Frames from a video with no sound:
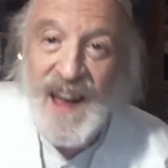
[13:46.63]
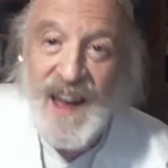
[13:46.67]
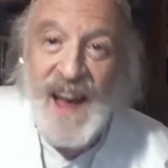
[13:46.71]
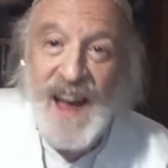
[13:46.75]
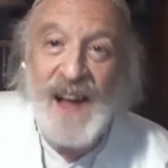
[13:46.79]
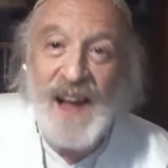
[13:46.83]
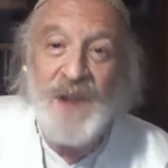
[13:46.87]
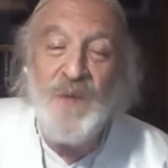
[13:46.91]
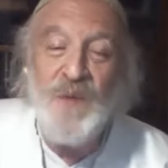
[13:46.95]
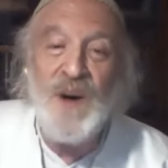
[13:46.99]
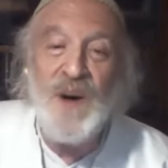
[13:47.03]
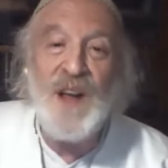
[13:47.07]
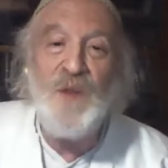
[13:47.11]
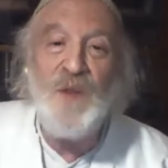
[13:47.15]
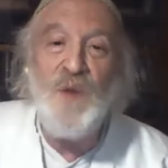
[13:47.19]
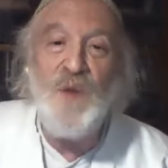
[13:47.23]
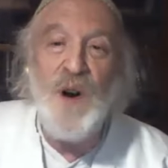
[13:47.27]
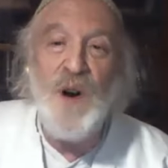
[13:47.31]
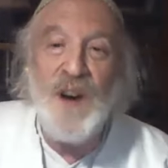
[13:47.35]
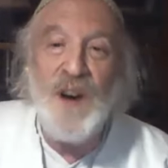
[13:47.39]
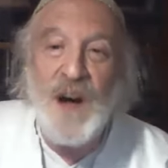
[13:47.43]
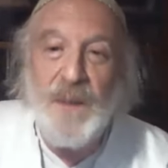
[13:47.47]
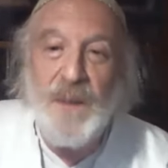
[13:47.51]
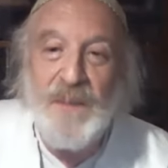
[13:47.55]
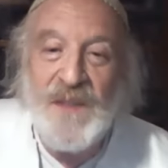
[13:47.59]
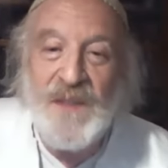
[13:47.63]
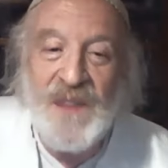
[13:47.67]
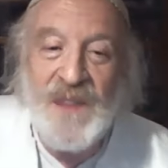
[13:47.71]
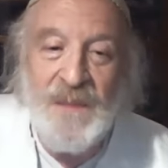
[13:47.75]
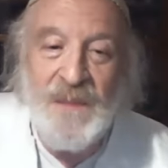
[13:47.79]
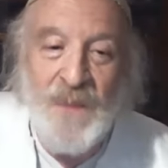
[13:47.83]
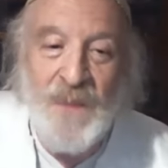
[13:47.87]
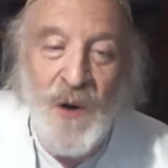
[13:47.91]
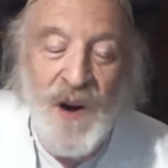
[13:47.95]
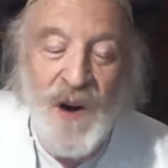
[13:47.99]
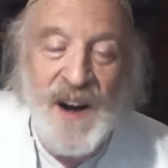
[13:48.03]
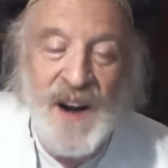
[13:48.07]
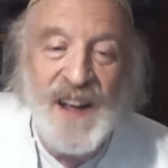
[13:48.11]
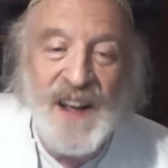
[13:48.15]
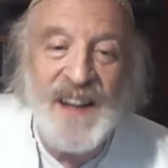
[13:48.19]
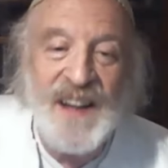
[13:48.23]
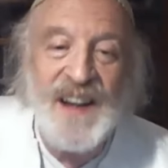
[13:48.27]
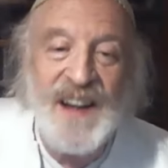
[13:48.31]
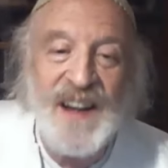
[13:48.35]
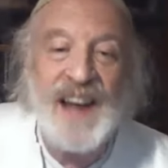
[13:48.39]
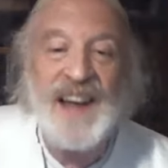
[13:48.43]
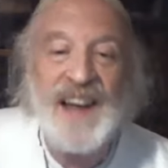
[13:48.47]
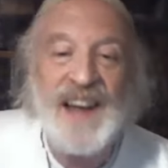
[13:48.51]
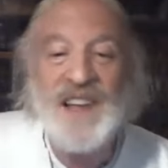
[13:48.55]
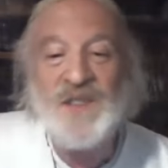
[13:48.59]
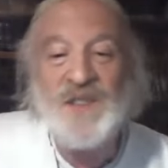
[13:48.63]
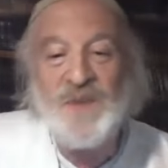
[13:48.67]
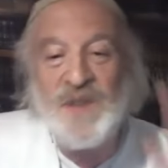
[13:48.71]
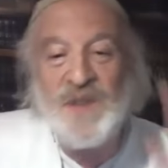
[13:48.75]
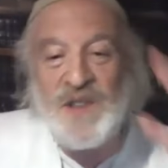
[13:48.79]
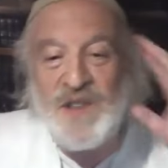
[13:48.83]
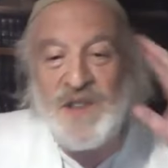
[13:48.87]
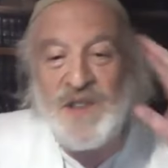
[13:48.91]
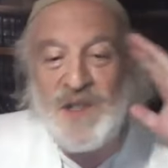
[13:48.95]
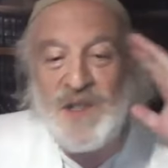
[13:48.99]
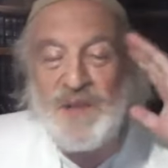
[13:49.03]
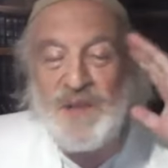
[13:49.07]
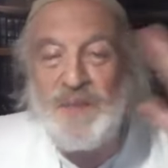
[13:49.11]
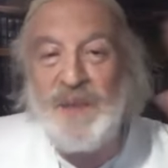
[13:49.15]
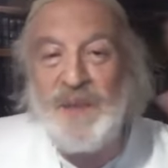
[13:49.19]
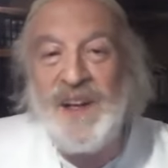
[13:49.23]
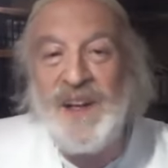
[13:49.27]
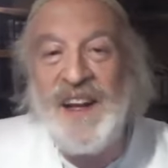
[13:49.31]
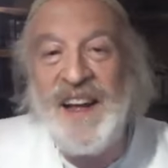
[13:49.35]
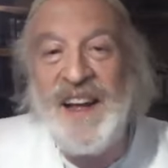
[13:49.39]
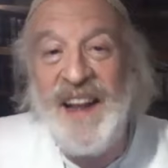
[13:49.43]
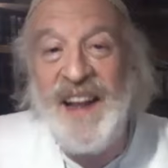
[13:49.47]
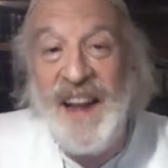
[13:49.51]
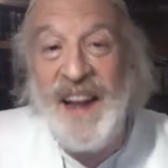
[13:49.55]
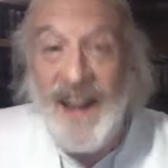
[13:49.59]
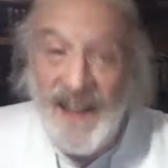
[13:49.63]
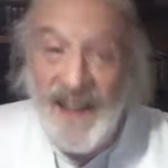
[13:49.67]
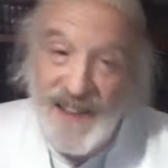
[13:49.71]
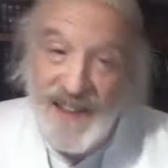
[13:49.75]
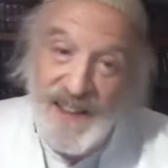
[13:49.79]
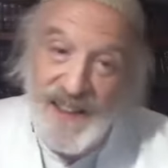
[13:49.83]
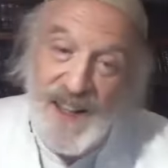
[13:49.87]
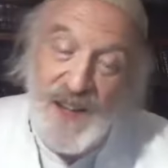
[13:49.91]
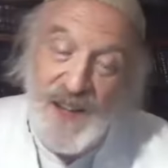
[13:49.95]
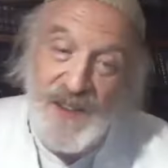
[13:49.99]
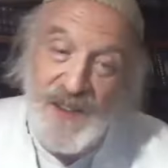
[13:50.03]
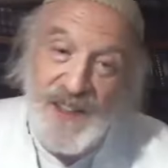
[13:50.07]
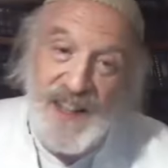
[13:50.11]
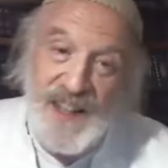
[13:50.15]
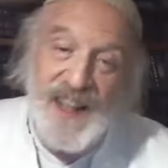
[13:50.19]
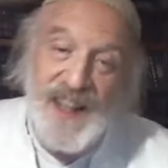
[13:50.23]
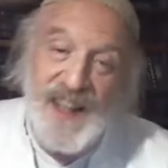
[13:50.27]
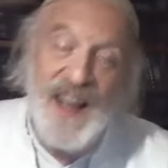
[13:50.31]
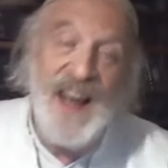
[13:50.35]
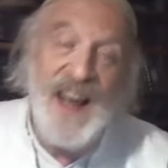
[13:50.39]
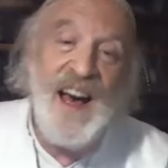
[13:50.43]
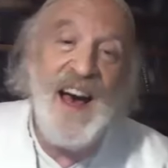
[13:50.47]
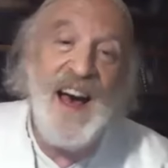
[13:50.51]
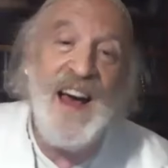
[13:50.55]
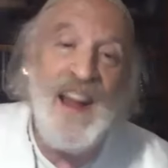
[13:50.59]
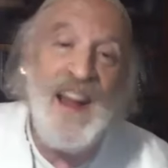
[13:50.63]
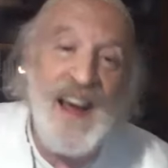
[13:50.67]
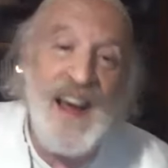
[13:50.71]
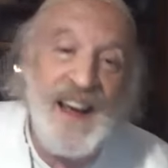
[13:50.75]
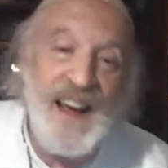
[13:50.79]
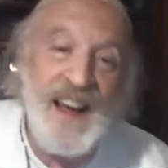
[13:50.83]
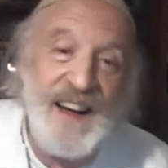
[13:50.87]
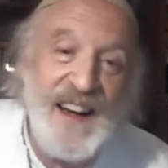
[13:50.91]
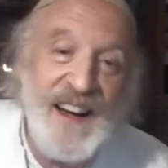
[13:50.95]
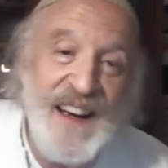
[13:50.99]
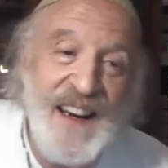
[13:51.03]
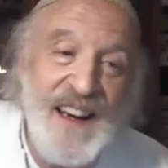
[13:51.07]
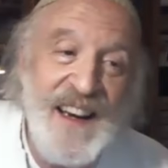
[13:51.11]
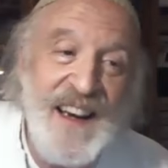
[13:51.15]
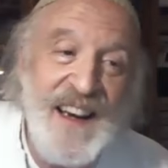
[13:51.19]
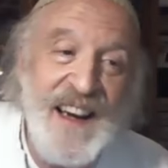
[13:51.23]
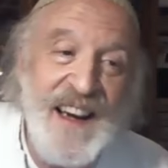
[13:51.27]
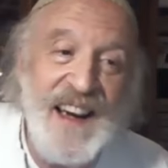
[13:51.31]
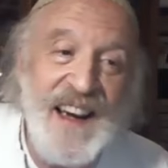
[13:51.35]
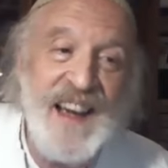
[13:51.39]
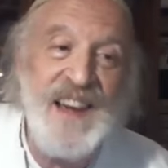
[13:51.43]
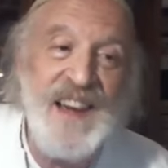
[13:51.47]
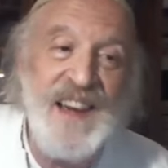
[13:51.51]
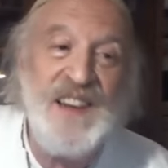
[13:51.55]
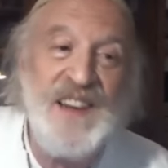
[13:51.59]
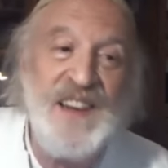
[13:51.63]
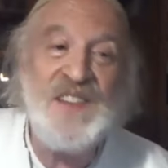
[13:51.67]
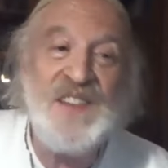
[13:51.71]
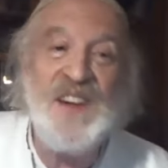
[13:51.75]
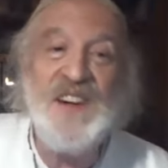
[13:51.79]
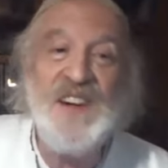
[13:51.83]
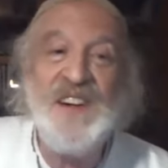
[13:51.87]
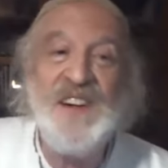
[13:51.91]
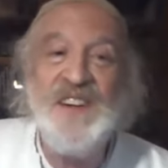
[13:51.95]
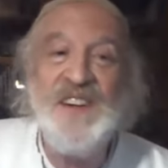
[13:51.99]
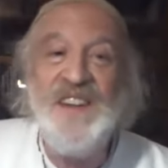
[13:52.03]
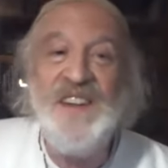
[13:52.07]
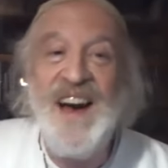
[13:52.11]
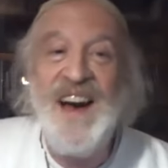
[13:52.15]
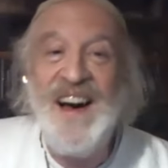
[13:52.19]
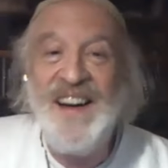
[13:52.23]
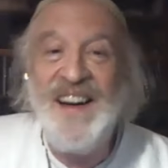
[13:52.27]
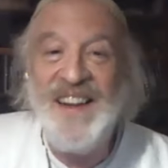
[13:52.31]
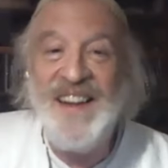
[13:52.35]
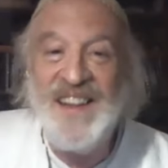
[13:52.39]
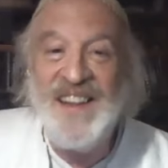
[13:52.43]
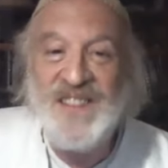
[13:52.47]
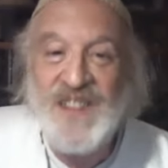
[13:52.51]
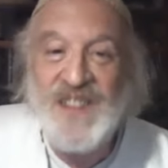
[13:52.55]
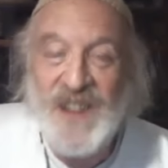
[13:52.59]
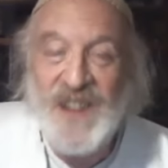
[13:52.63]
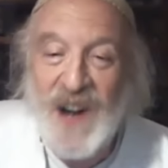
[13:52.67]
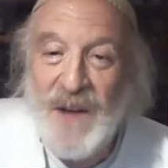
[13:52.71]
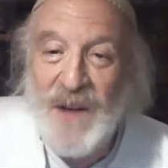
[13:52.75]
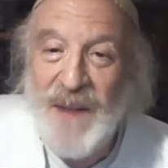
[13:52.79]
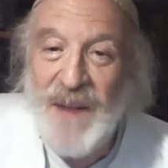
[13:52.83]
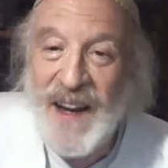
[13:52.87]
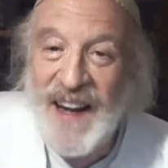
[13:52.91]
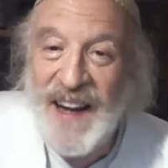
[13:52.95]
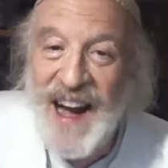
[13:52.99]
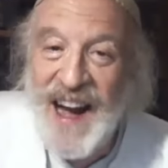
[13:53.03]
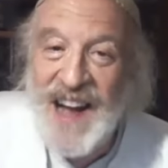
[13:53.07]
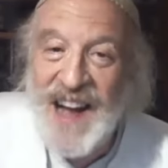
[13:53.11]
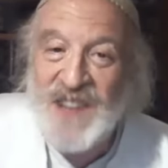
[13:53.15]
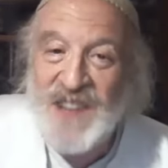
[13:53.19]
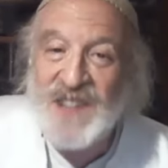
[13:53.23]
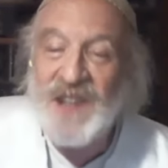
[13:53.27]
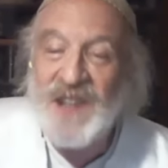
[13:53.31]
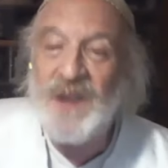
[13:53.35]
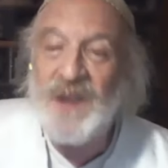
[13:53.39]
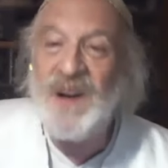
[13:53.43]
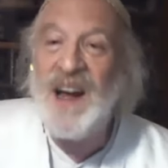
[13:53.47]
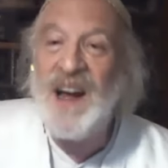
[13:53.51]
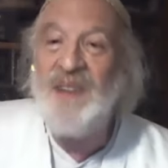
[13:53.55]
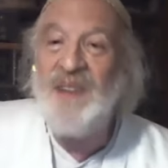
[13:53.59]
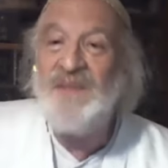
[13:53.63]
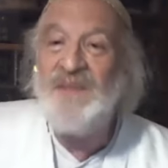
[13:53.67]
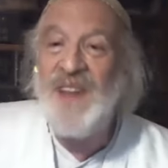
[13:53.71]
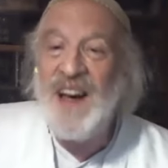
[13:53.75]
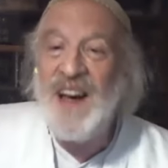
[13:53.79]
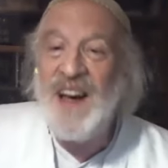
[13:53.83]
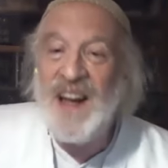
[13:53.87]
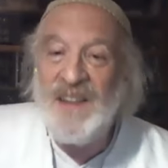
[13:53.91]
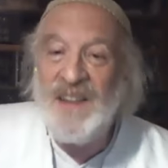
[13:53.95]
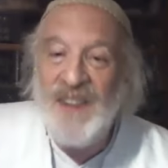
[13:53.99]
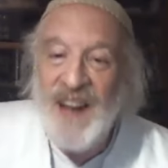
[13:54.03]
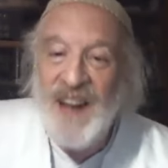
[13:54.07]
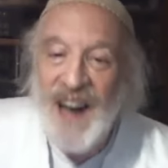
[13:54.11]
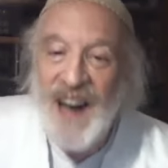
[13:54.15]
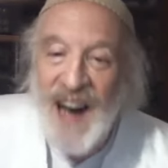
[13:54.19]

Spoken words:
And when he woke up in the morning, I guess with a splitting, literally, headache, he turned around and he said, oh my gosh, look what I've done.